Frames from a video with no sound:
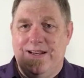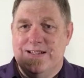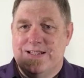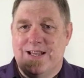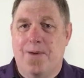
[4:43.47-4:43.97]

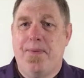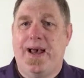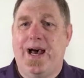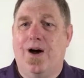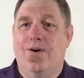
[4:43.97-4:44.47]

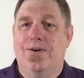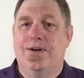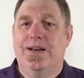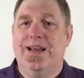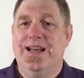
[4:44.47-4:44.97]
somehow
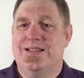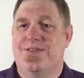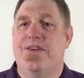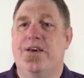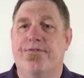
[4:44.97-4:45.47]
it's
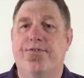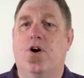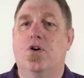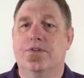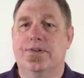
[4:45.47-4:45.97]
their
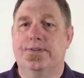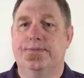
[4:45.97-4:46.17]
fault.